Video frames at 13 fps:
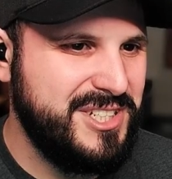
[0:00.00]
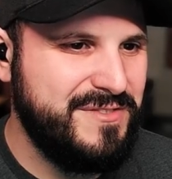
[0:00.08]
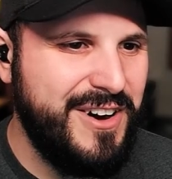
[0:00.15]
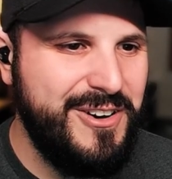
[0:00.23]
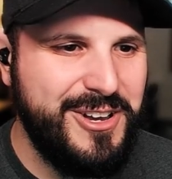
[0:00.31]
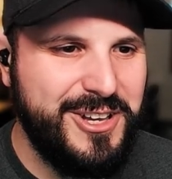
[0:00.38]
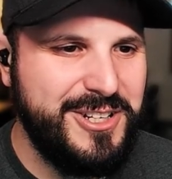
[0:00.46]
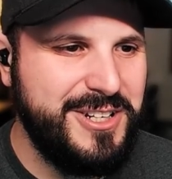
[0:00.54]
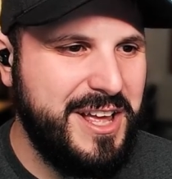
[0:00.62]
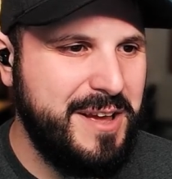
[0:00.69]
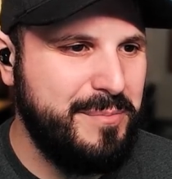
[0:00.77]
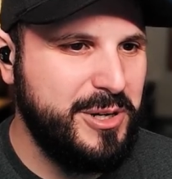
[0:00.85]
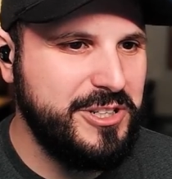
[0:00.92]
very good at
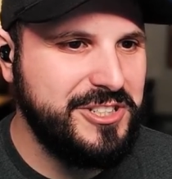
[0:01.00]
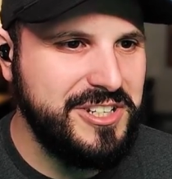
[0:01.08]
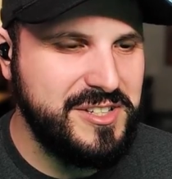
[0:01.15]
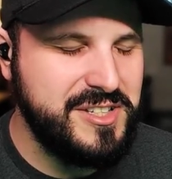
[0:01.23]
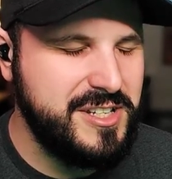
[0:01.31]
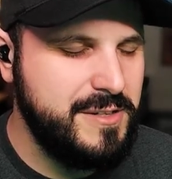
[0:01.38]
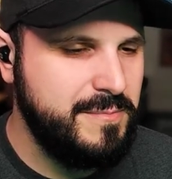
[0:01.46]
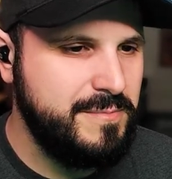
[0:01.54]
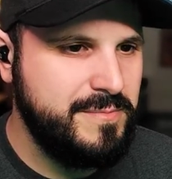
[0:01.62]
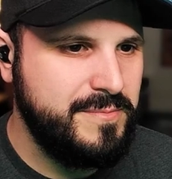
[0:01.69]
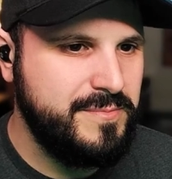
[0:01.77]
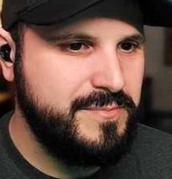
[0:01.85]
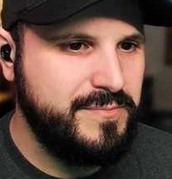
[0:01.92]
ambushes.
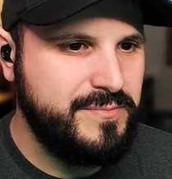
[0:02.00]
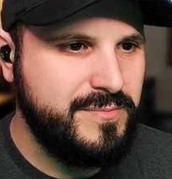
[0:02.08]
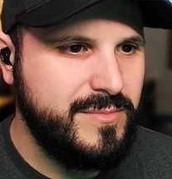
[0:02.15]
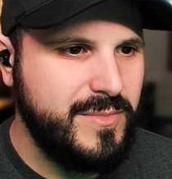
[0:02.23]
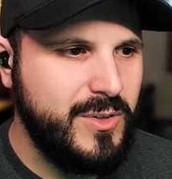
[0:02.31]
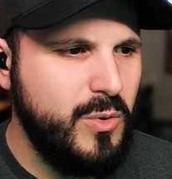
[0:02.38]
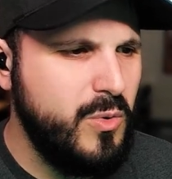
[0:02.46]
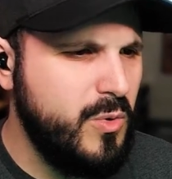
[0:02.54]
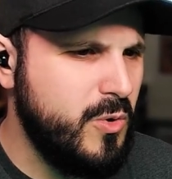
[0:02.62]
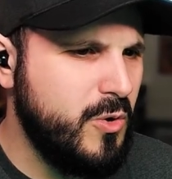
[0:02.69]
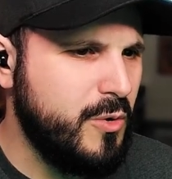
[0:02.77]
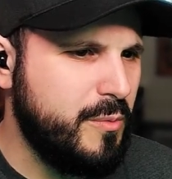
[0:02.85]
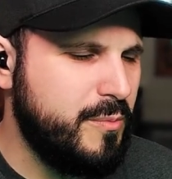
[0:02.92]

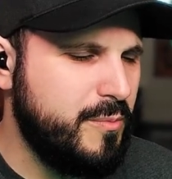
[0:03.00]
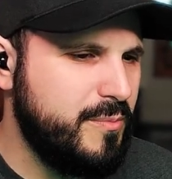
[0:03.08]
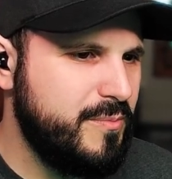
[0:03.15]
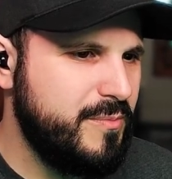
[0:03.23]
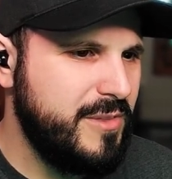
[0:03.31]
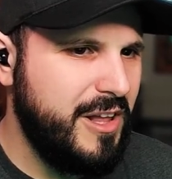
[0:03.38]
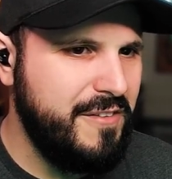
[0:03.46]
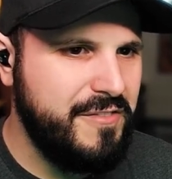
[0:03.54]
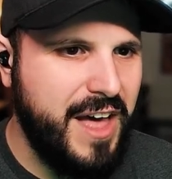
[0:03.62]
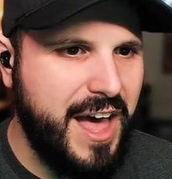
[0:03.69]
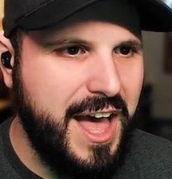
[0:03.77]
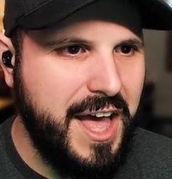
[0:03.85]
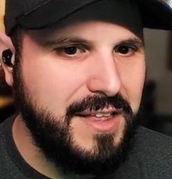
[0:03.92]
Ooh, love
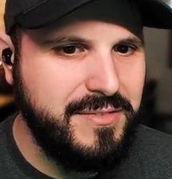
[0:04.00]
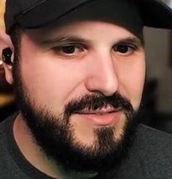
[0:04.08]
that.